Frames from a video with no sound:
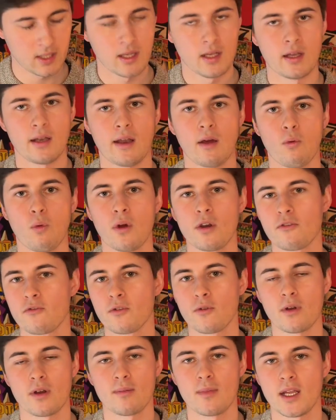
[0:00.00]
Now, what if we
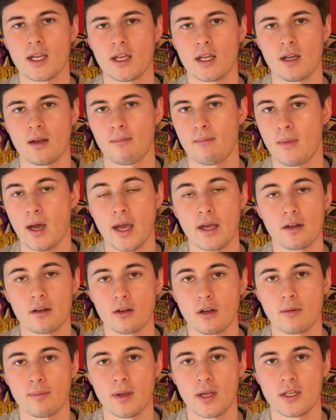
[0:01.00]
want to make it a minor
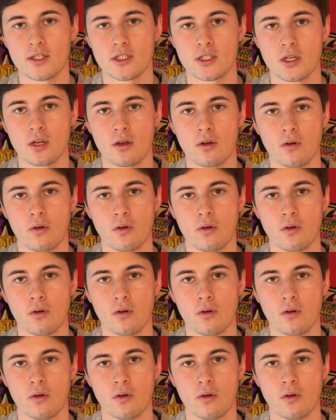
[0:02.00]
arpeggio